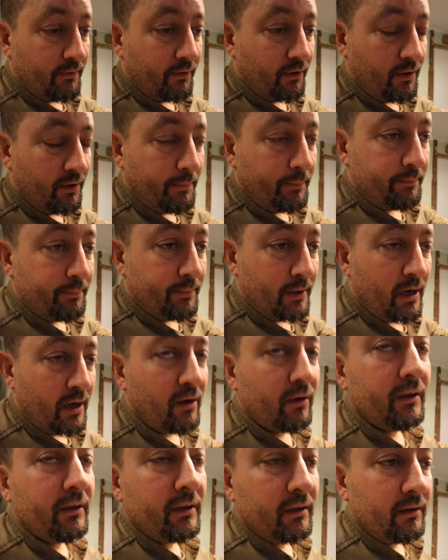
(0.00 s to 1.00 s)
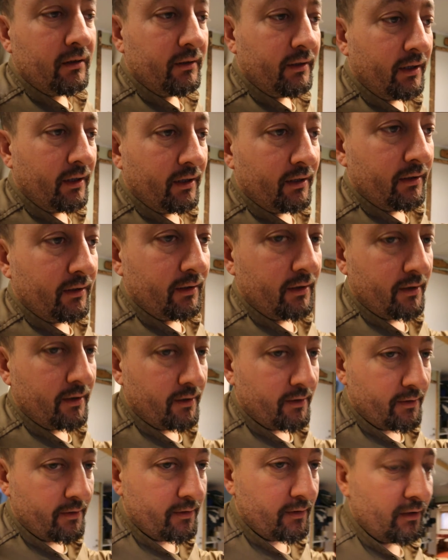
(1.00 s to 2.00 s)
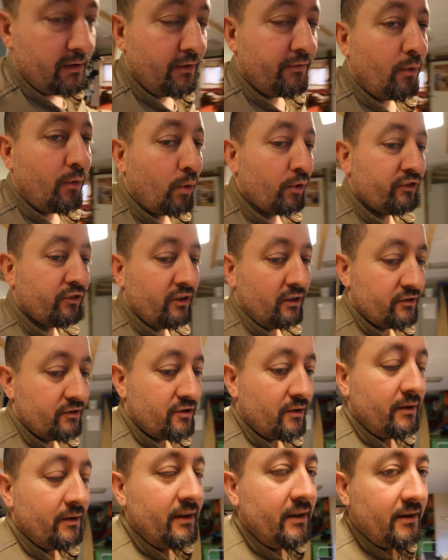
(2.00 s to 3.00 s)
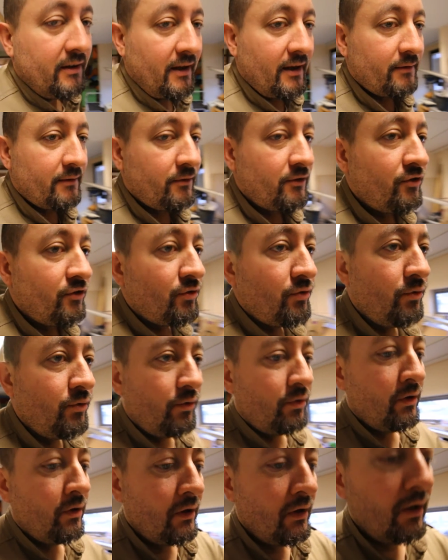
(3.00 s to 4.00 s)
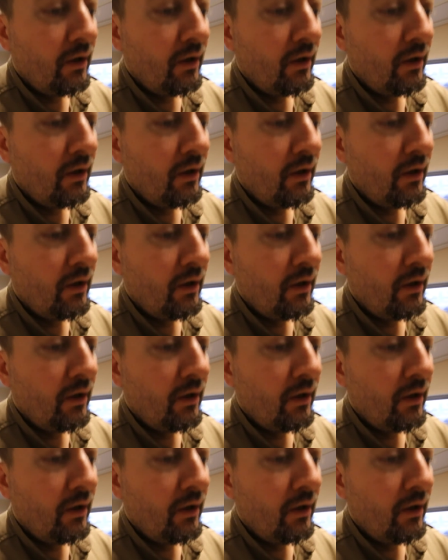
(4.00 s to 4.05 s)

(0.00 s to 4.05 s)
the parallel in the foresail, so I need that to